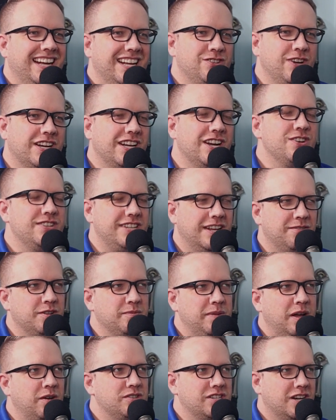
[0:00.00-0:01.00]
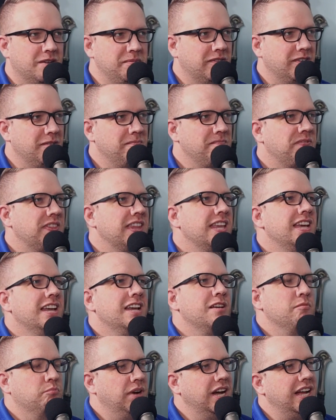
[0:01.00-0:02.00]
So I can understand where the Malwish are coming from,
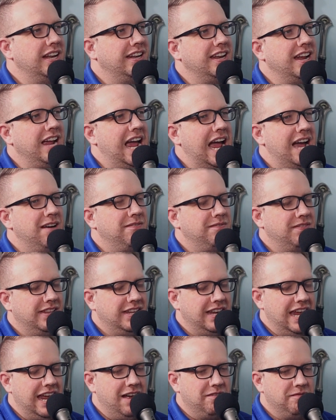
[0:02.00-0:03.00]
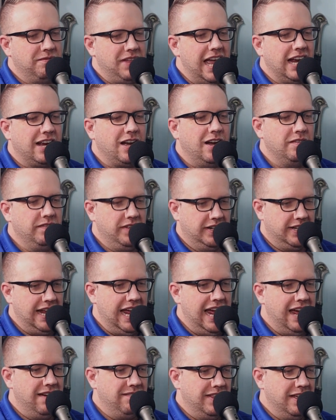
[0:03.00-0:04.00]
but to have that conflict, to
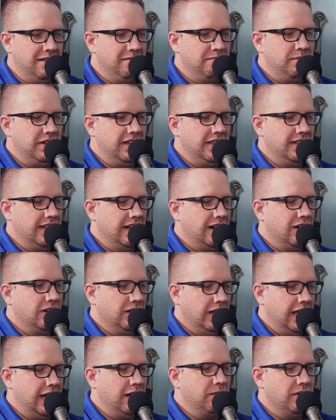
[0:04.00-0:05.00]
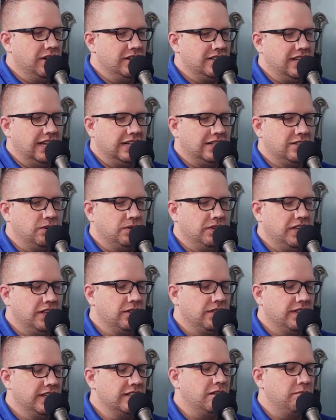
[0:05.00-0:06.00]
have that be their language, like, so
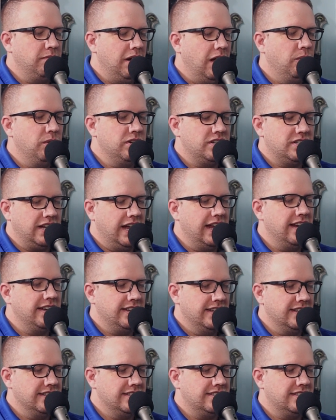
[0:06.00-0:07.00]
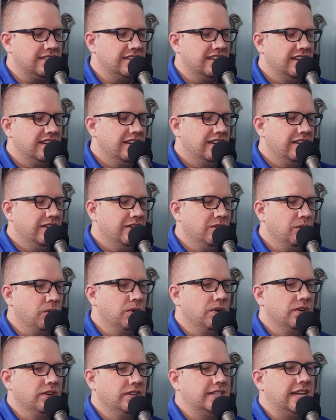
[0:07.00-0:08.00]
either these are Malwish scientists
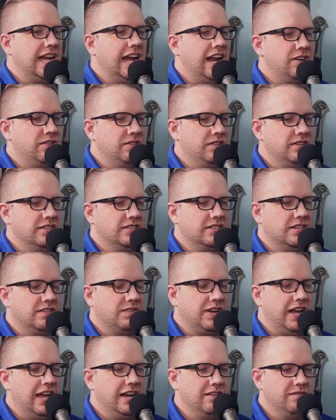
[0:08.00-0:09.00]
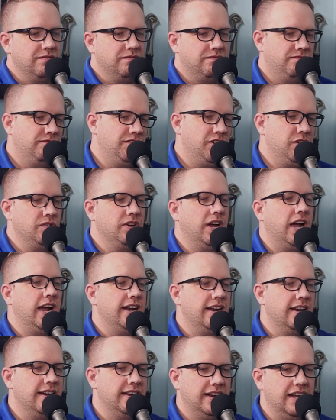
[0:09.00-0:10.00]
or Scadrians have kind of
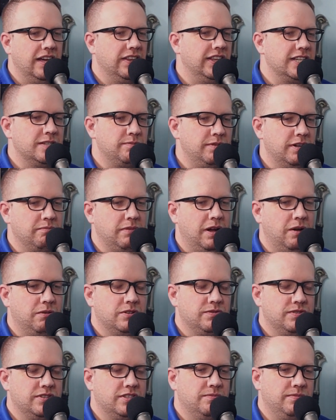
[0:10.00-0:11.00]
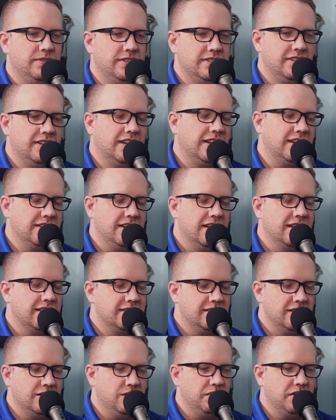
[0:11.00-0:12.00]
united, and now they speak Malwish for some reason. I can
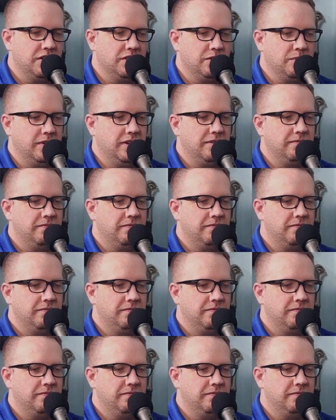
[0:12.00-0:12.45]
see it going either way.